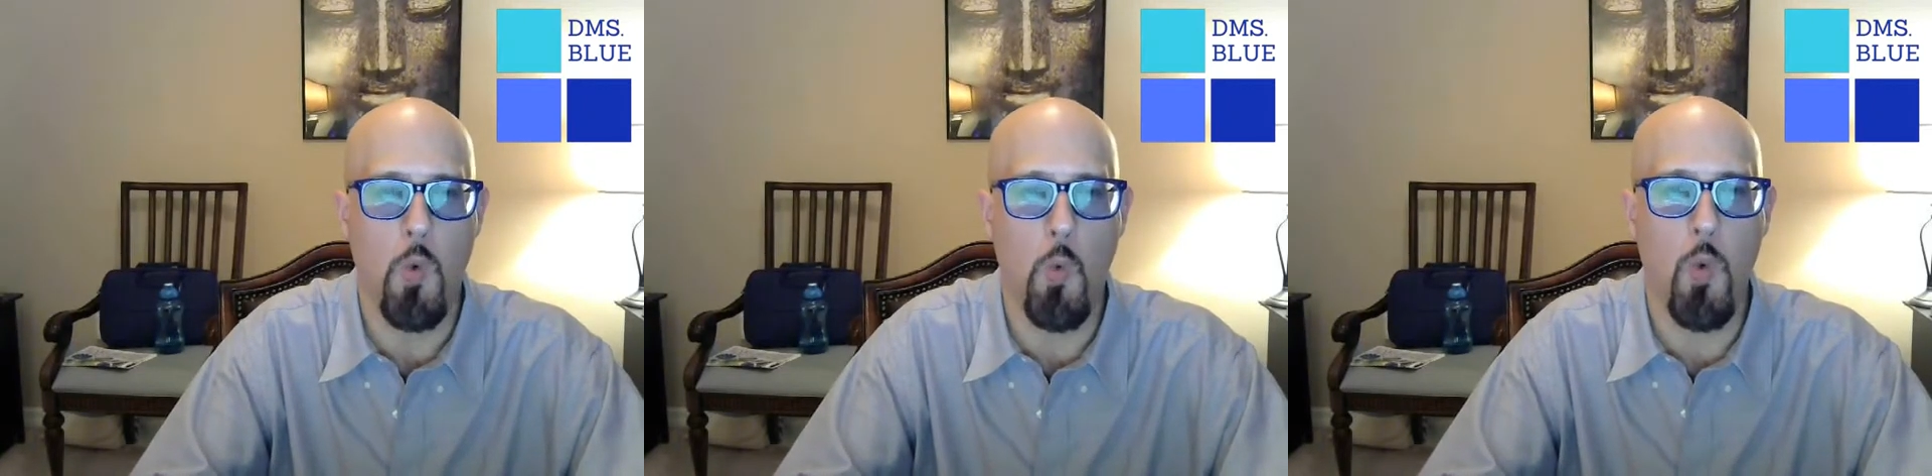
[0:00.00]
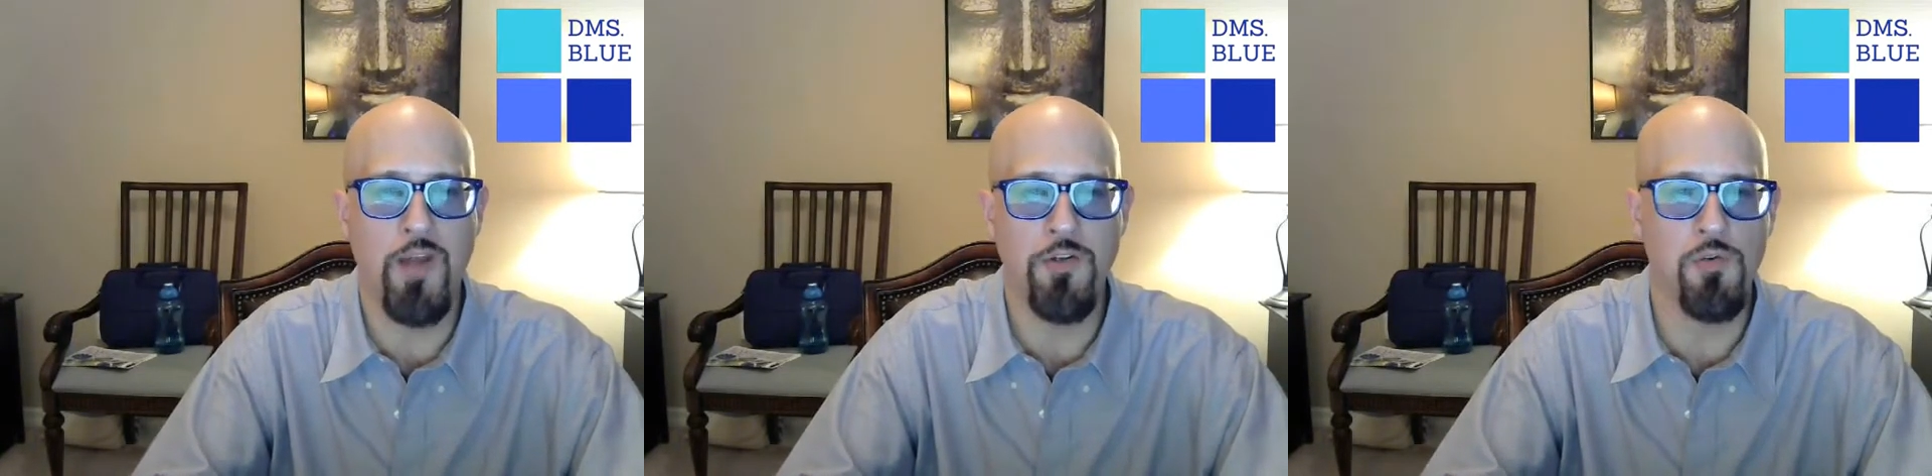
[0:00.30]

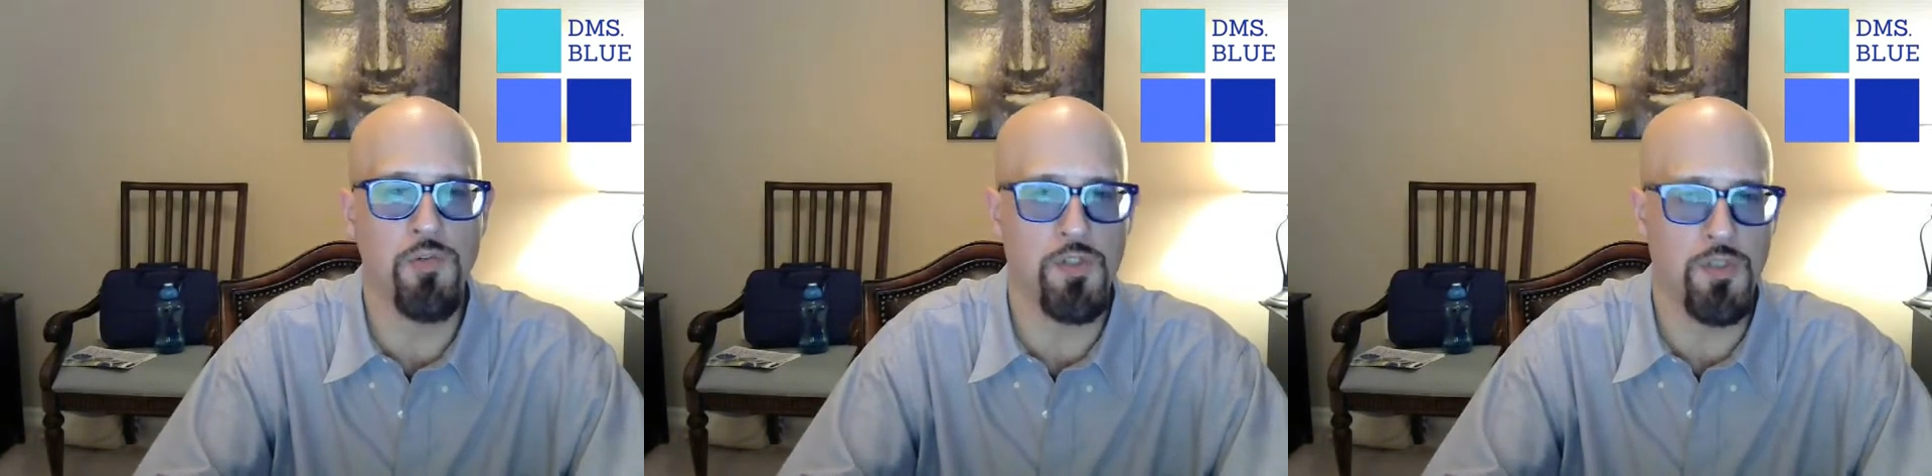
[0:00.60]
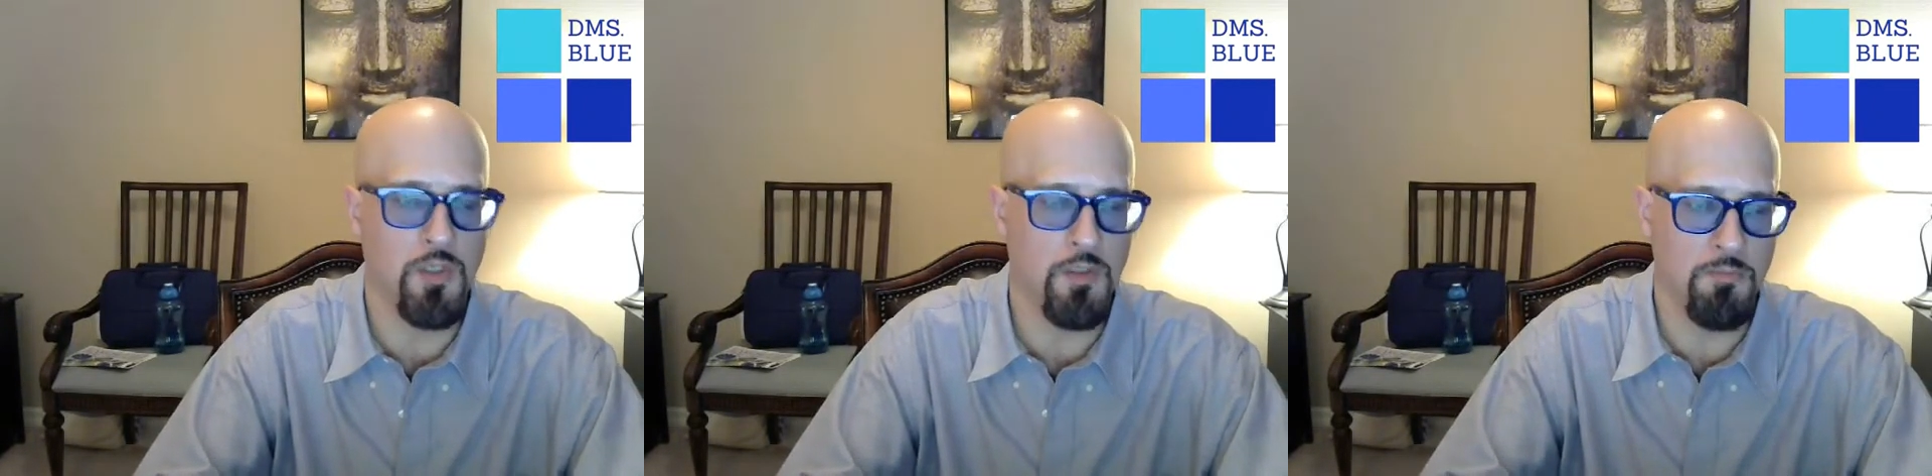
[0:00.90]
When you
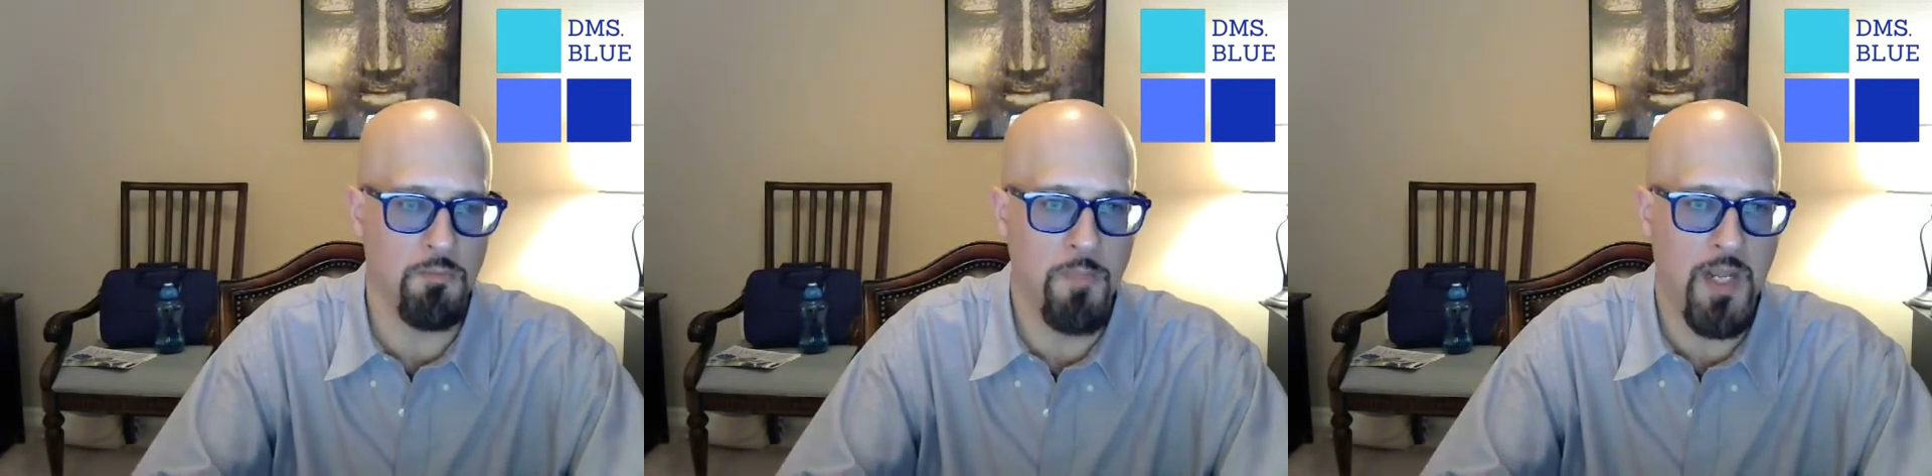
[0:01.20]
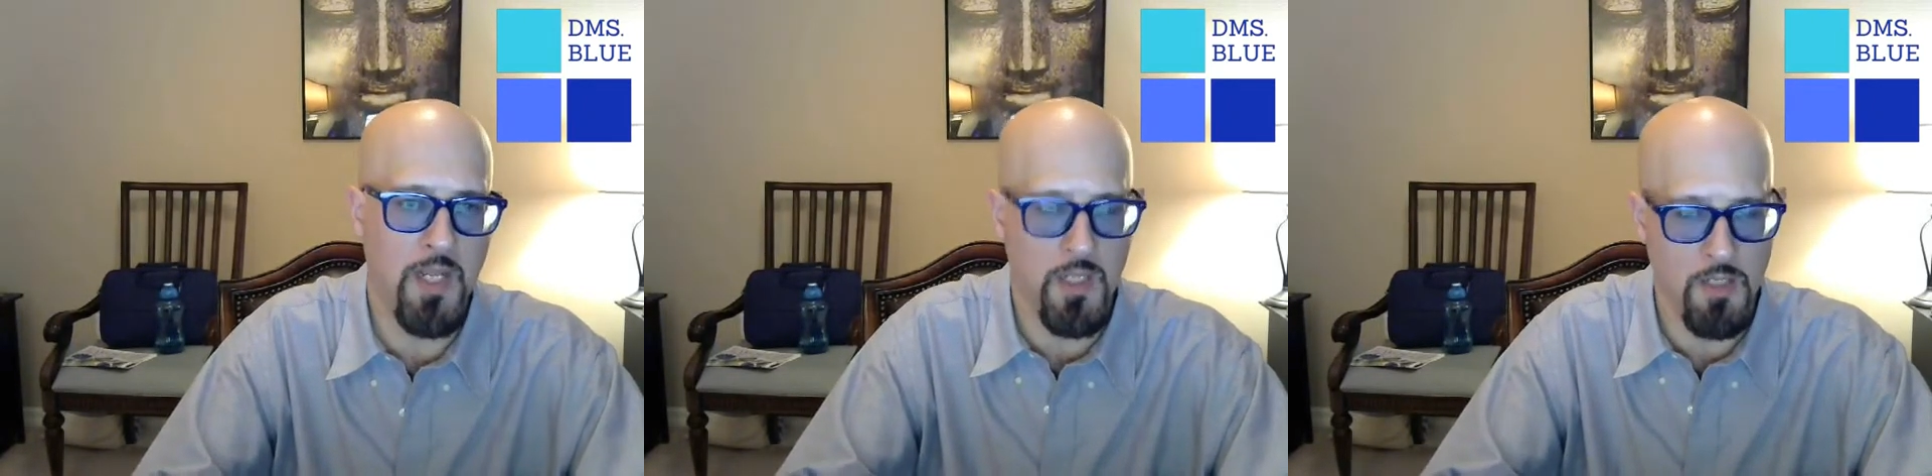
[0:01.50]
start
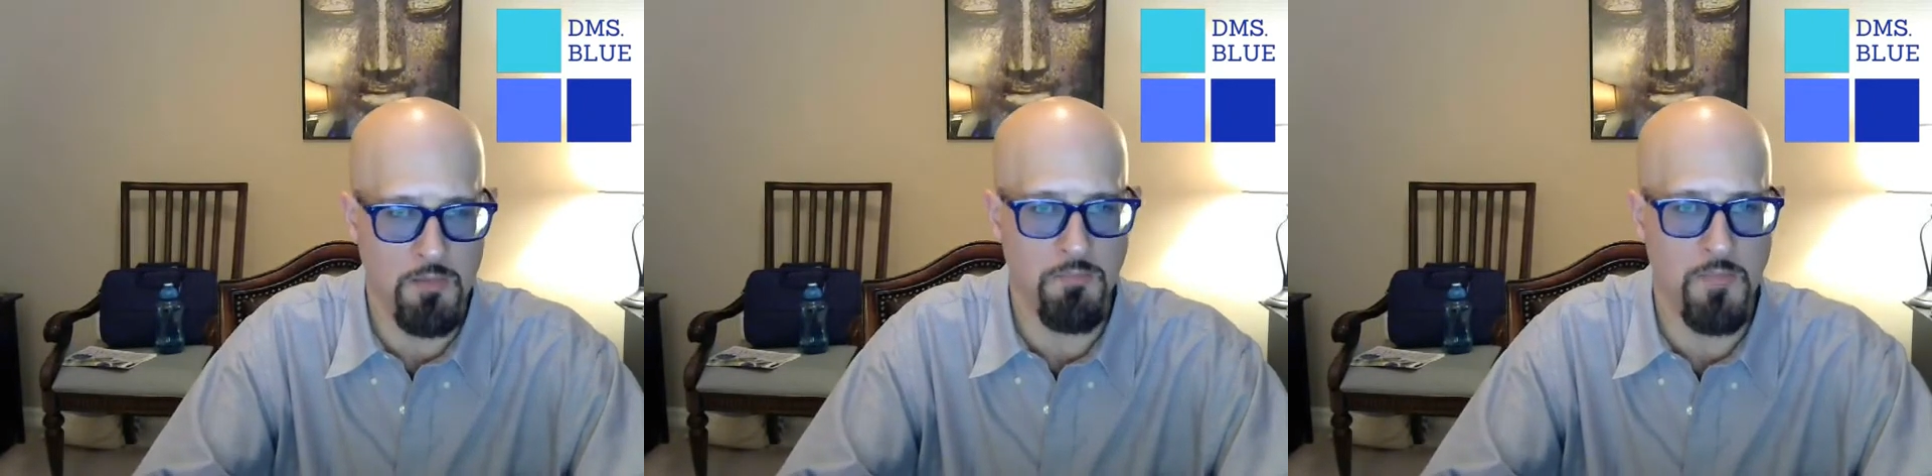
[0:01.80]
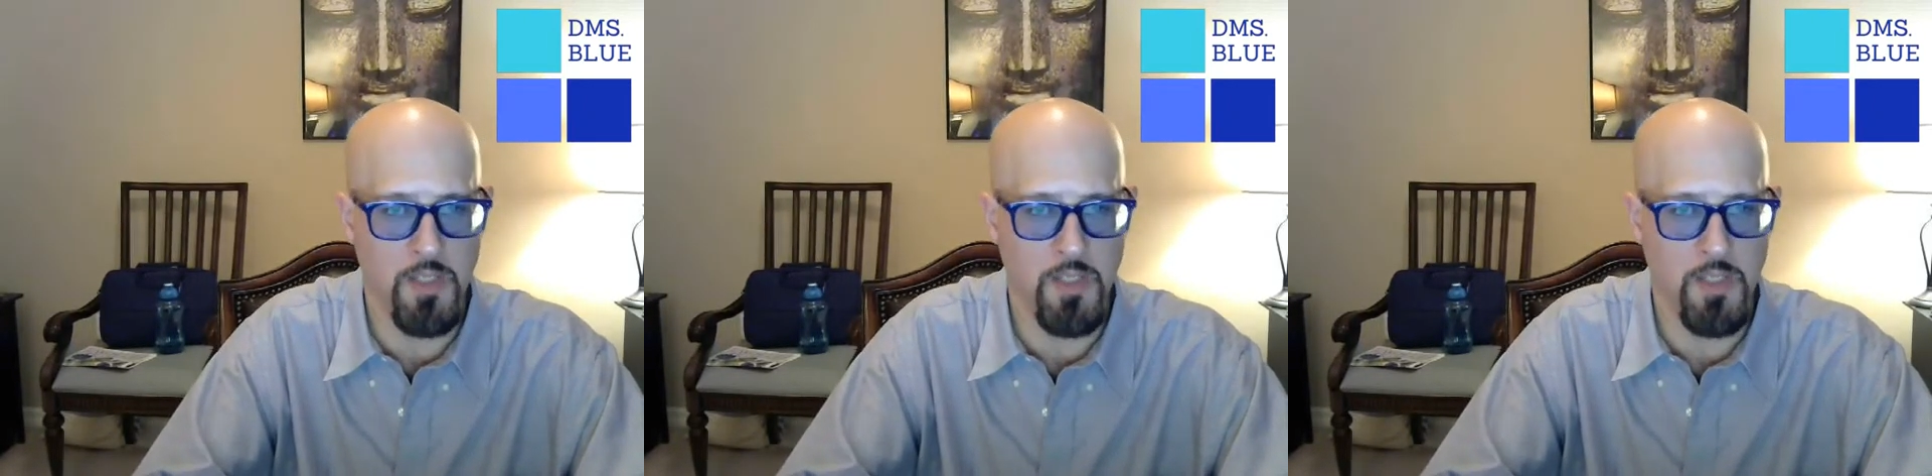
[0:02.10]
making